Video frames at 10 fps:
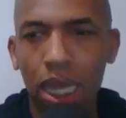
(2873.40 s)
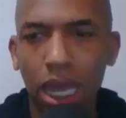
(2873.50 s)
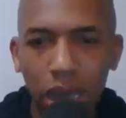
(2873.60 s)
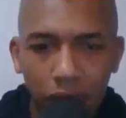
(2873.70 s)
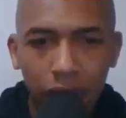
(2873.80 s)

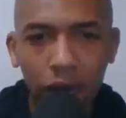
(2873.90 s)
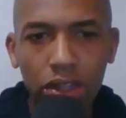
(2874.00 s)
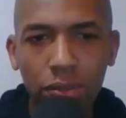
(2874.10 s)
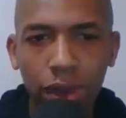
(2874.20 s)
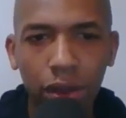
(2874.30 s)
He
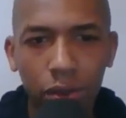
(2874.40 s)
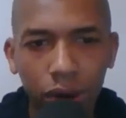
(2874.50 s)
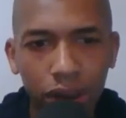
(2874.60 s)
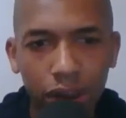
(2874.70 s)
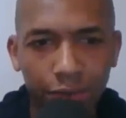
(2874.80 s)
cares about
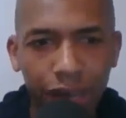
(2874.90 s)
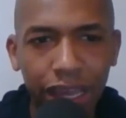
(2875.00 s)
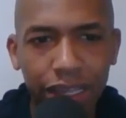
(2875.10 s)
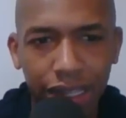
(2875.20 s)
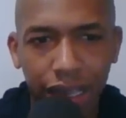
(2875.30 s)
what his
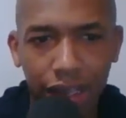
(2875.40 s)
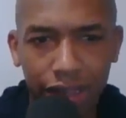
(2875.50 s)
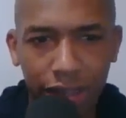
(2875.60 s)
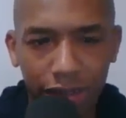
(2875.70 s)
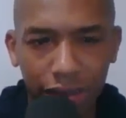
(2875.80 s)
base says.